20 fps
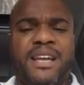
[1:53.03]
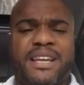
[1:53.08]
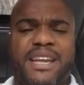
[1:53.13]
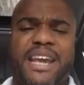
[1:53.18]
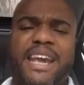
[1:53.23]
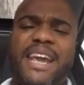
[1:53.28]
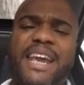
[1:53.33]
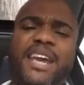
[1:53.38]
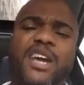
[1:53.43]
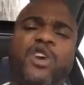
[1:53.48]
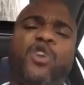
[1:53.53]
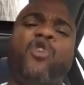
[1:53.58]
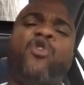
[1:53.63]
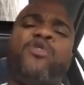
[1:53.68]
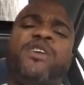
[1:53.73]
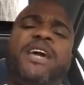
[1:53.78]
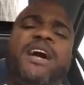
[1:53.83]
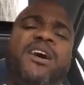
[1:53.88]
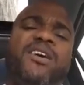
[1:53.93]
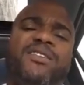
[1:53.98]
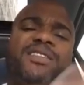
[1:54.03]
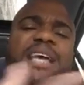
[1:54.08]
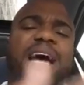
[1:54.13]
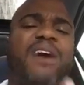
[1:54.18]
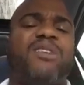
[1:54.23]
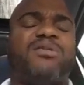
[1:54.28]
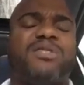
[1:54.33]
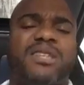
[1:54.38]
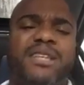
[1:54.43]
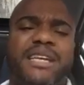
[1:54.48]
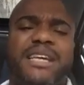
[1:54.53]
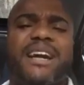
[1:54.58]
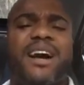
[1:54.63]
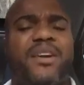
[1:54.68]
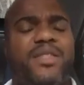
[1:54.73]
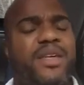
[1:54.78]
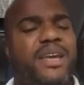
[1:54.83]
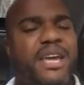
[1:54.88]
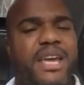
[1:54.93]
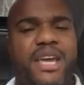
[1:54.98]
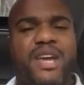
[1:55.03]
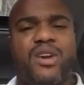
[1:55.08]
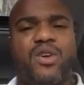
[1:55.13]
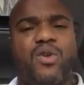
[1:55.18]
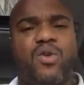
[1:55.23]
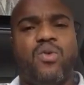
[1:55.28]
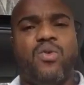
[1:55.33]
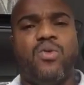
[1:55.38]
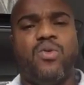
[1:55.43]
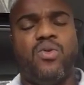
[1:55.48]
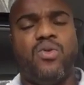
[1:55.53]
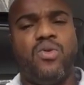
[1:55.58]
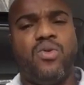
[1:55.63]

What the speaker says: The eagle yelled out to the other eagle